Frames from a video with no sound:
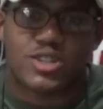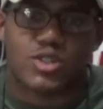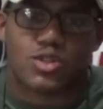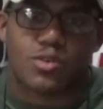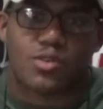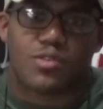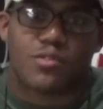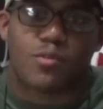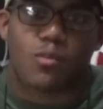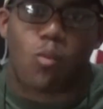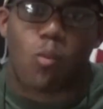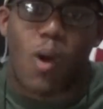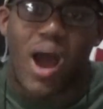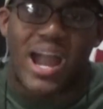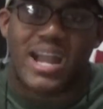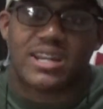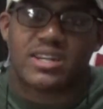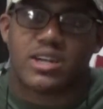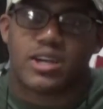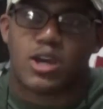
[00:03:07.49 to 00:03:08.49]
sort of
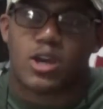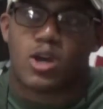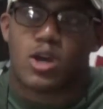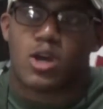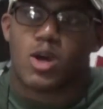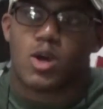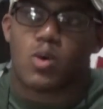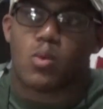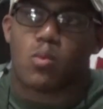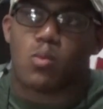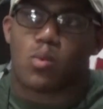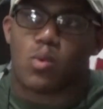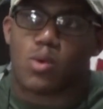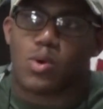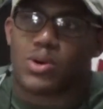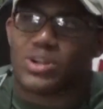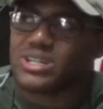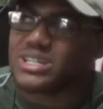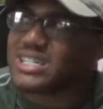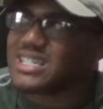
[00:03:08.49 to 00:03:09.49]
white
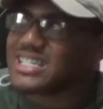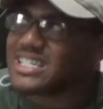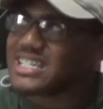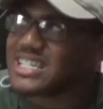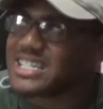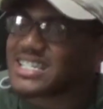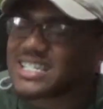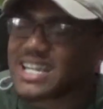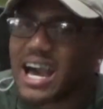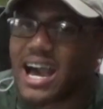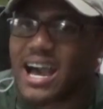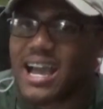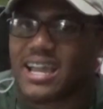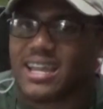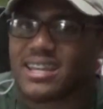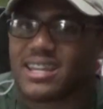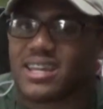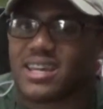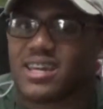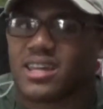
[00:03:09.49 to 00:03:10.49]
wood
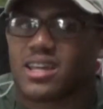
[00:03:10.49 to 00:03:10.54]
design